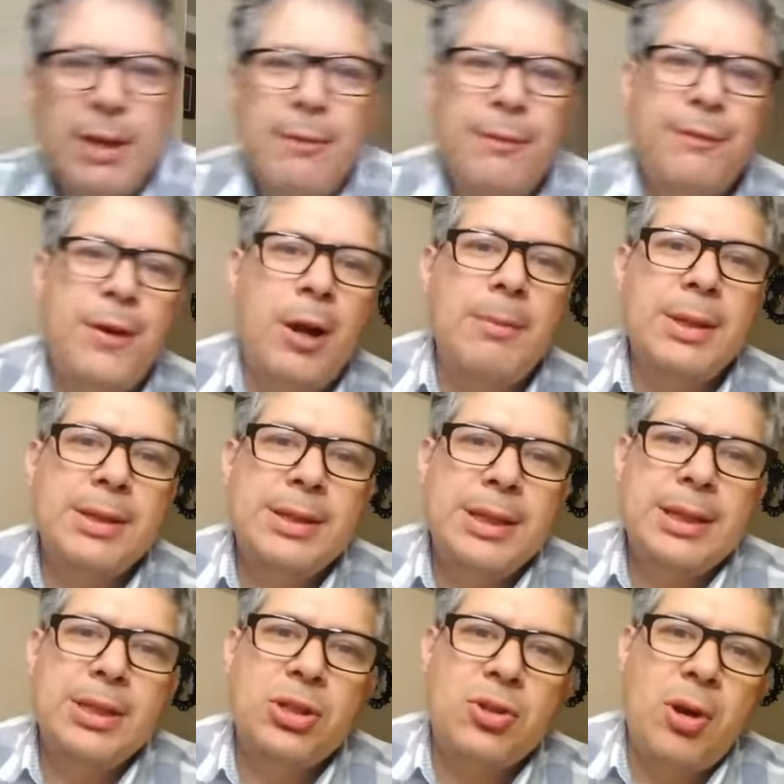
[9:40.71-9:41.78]
of
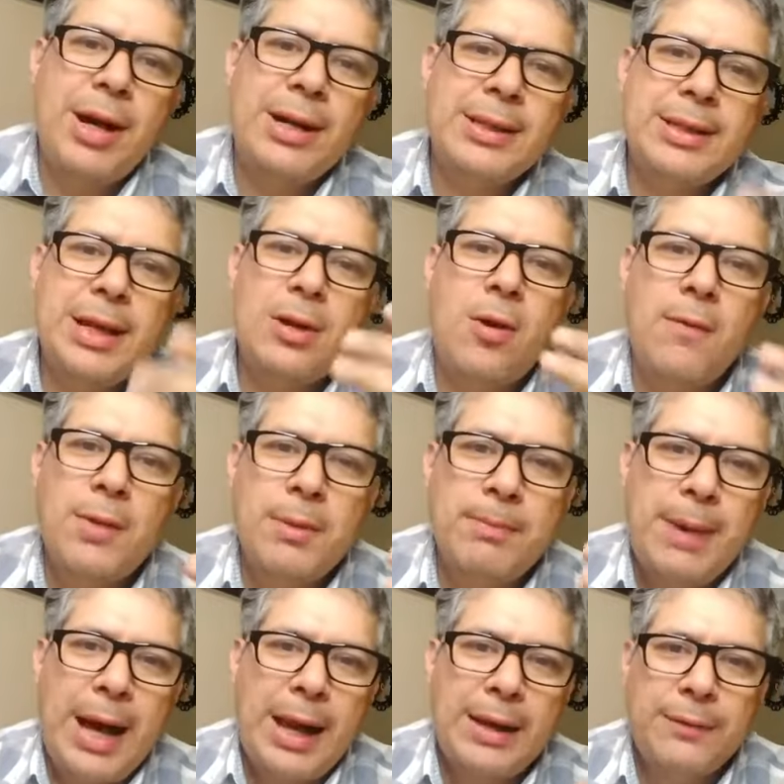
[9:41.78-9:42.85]
infirmity is trying to take over the
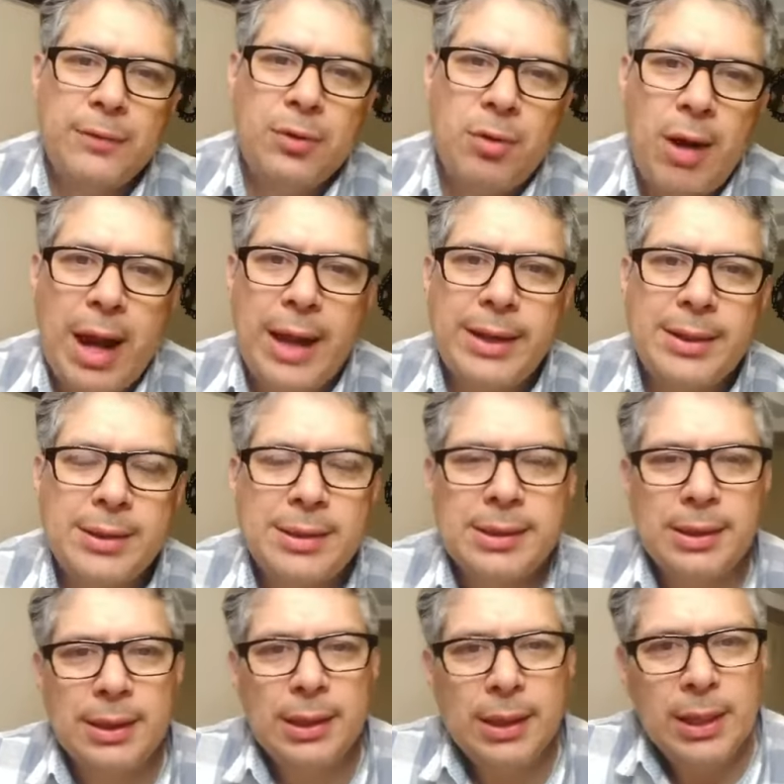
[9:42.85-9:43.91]
body of
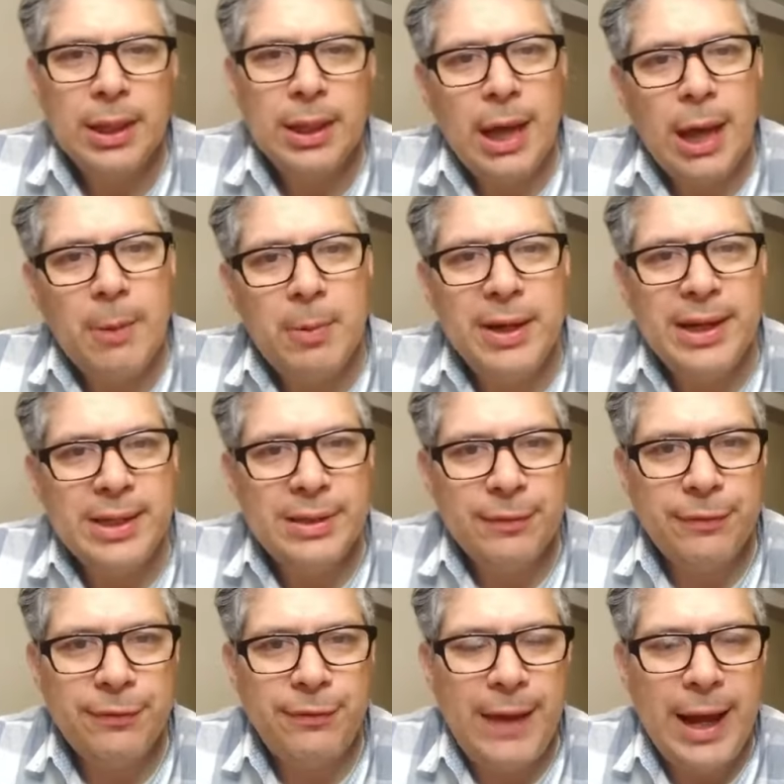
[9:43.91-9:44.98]
Christ. And we need to
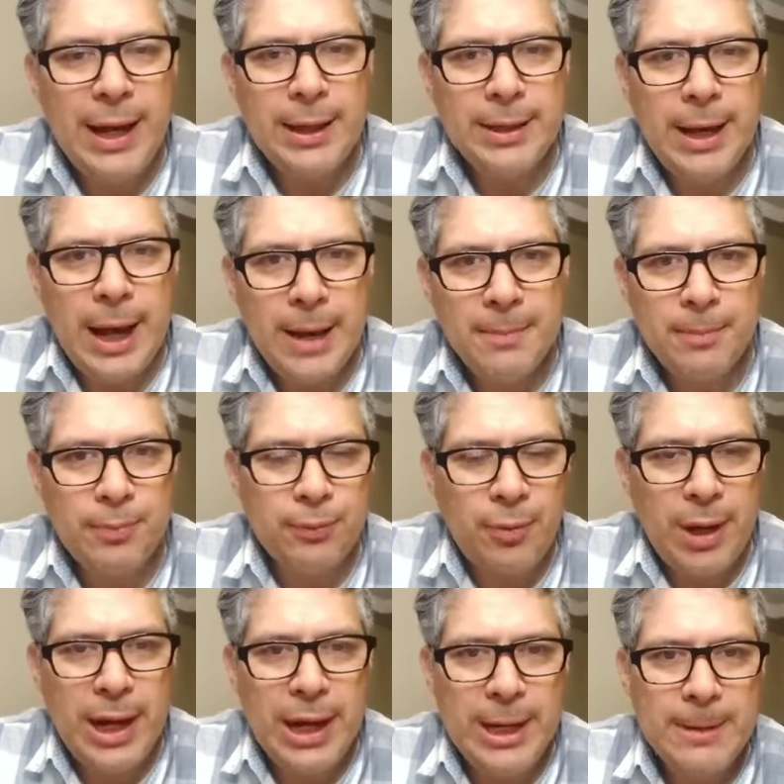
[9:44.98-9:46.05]
fight and
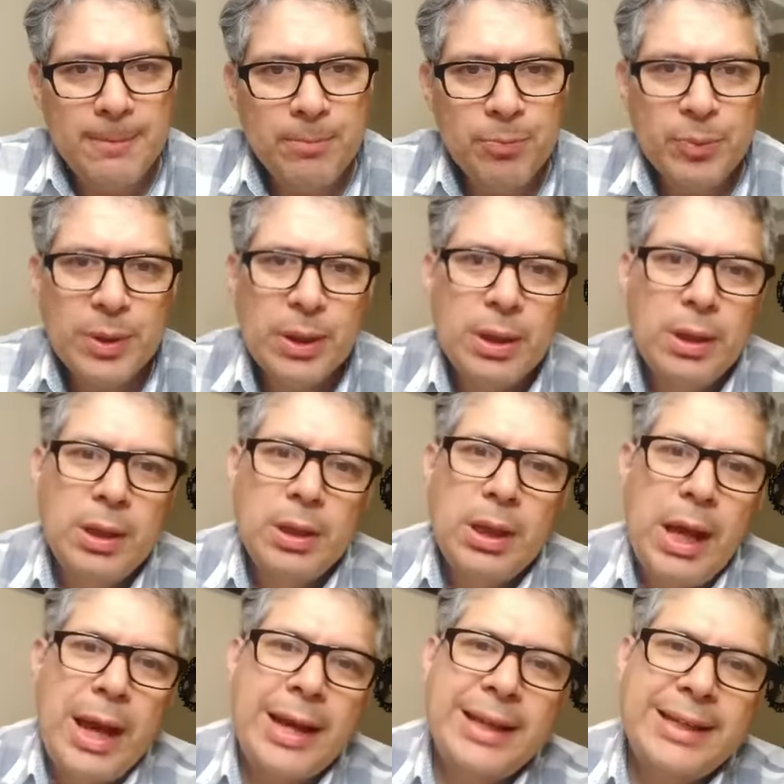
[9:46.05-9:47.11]
pray
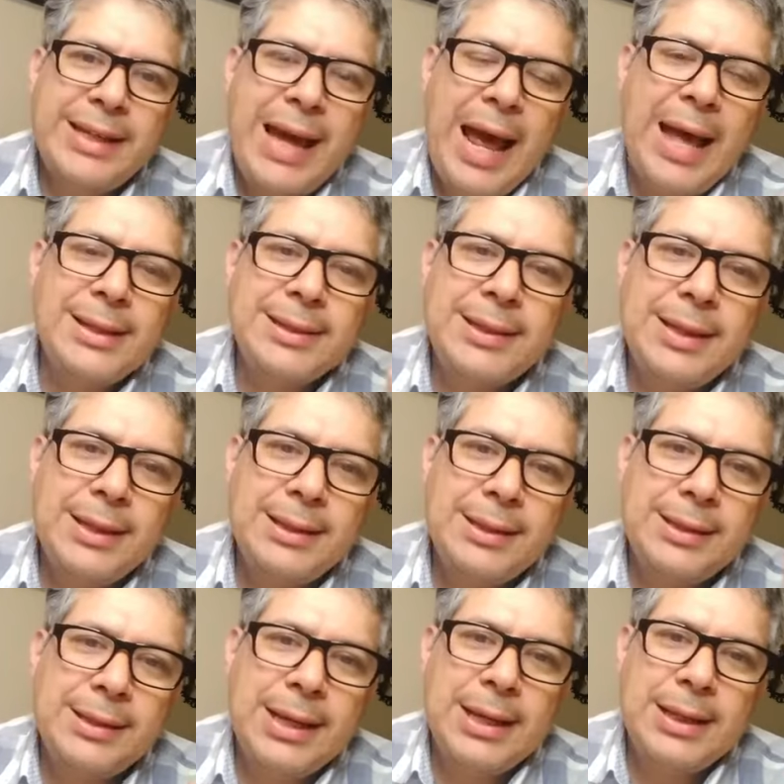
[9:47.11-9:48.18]
and cast this
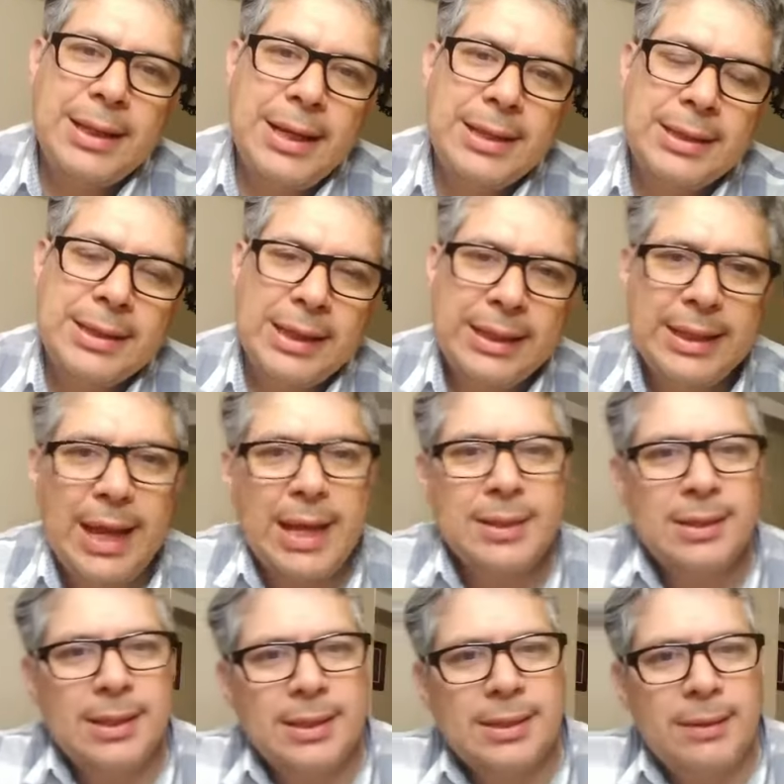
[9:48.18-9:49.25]
sickness and
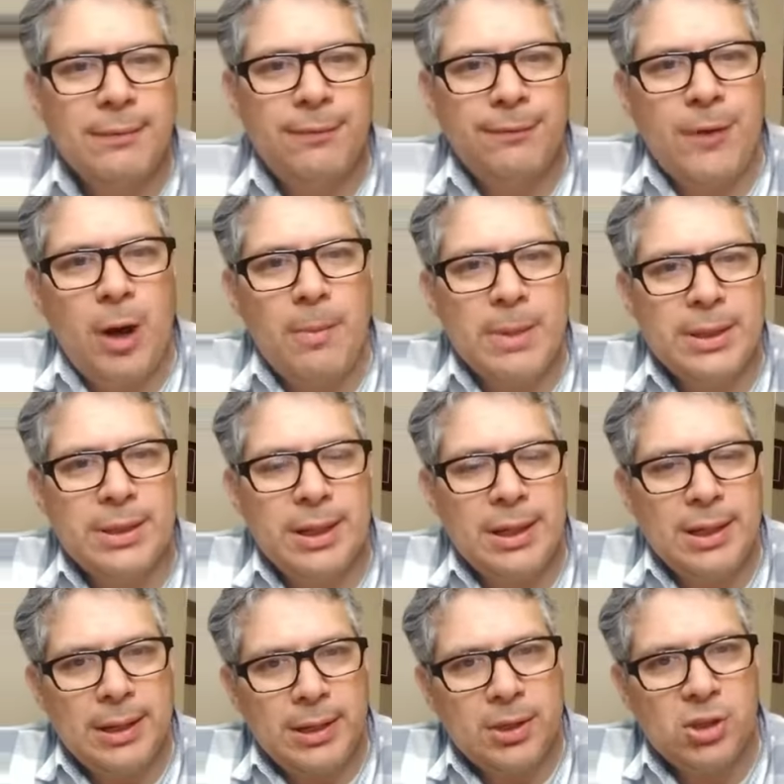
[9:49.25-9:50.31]
cast this infirmity
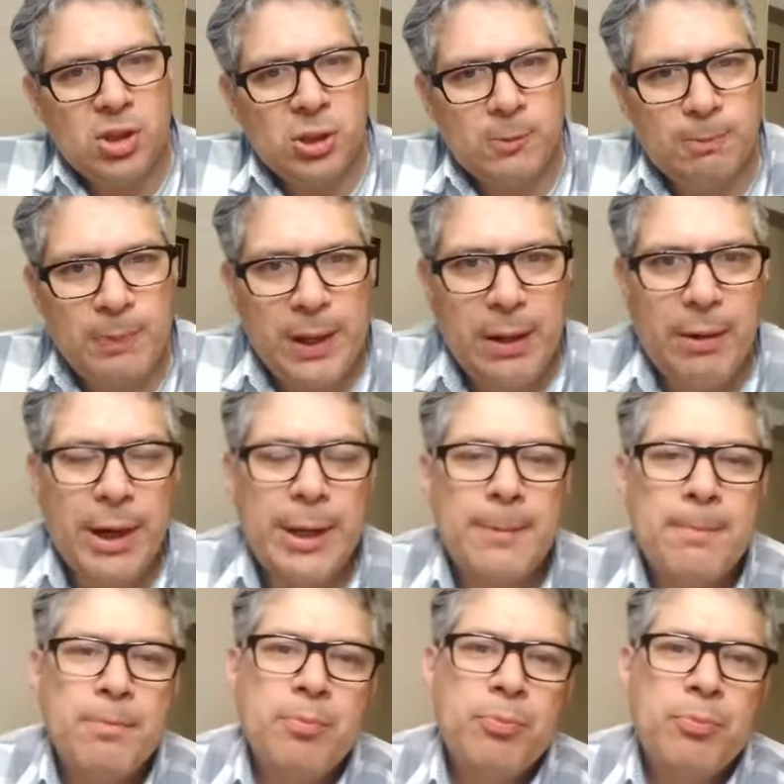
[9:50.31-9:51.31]
into this spirit.